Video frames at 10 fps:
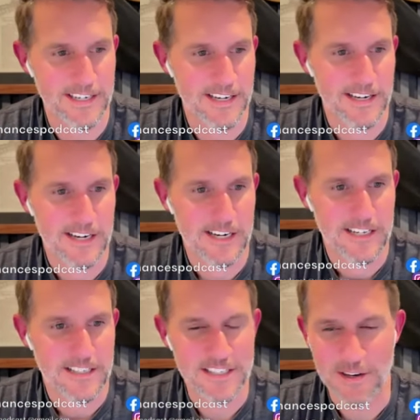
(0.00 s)
Yeah.
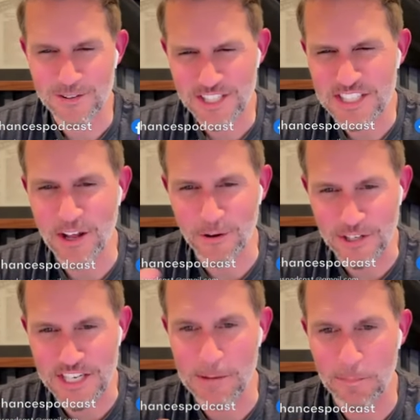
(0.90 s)
So it's just another
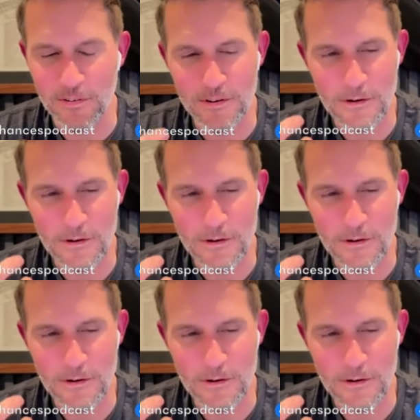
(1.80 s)
example.